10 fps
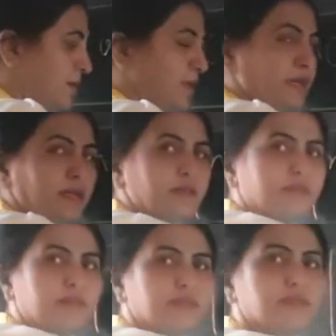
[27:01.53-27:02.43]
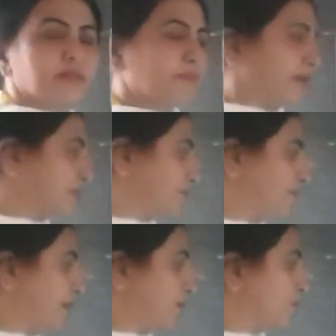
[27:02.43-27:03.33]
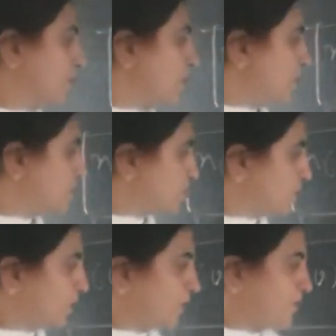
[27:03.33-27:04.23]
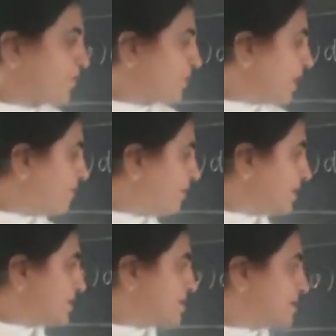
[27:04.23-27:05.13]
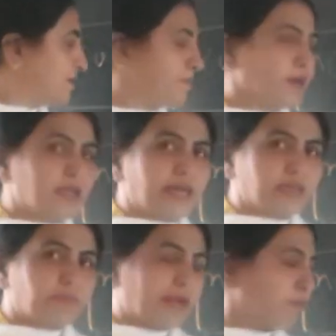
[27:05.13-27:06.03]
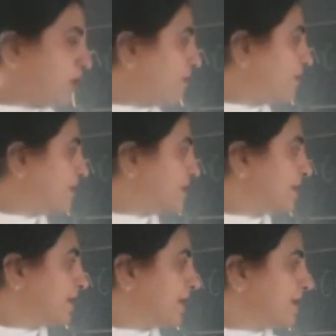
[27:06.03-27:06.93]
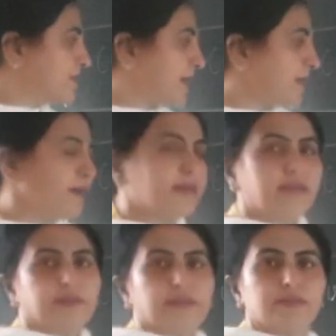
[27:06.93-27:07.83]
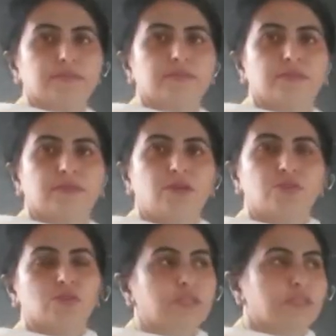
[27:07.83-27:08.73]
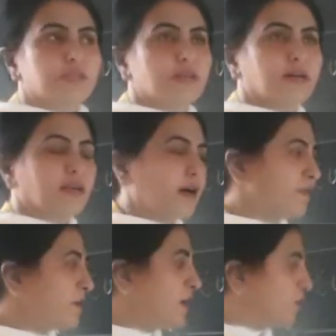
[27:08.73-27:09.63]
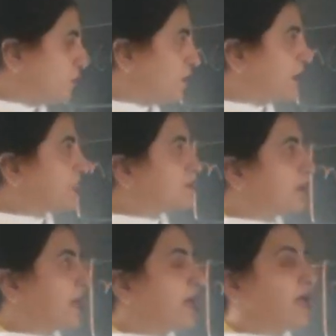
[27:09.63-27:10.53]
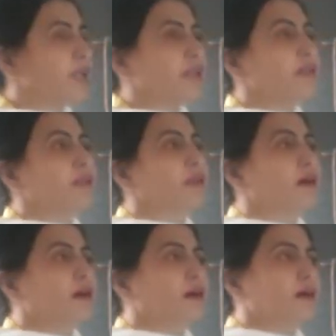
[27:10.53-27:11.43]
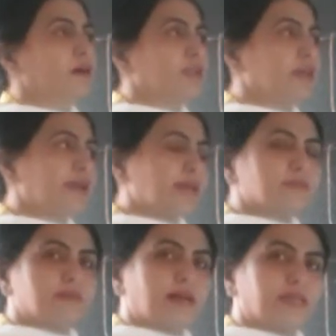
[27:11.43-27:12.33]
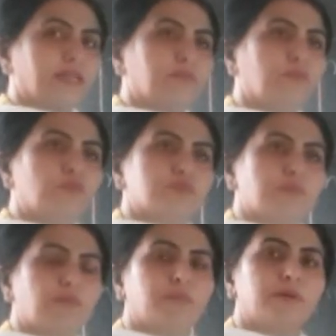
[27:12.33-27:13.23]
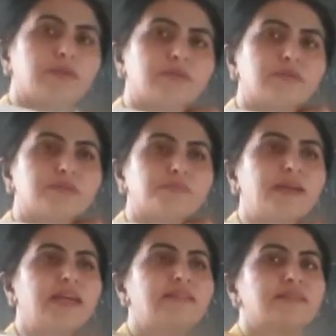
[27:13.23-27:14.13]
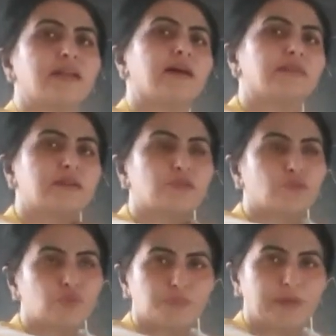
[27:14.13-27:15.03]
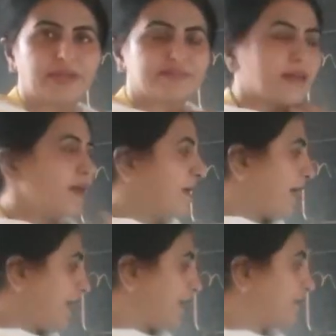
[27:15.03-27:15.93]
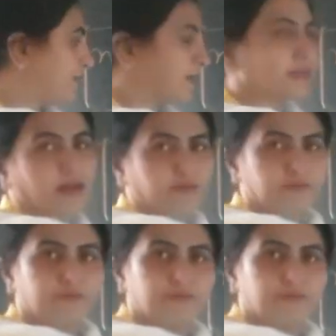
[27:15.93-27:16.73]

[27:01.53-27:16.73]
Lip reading: Yeah, this is the maximum value. So first, like a parabola, first increase then decrease. So this is the graph. We will explain in the next article most probable speeds and other two speeds and the graph.